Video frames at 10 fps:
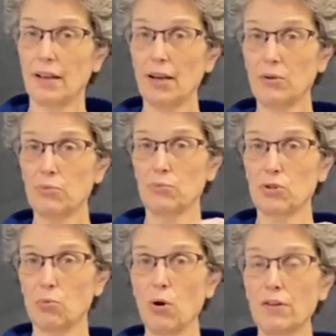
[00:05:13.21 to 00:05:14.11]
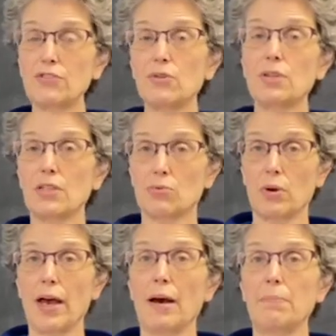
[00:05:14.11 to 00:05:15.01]
And one of two things will
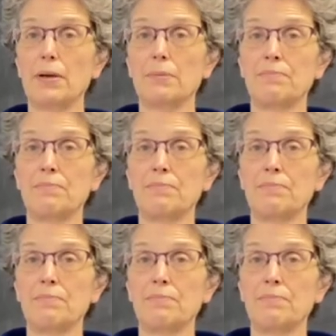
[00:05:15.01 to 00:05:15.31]
happen.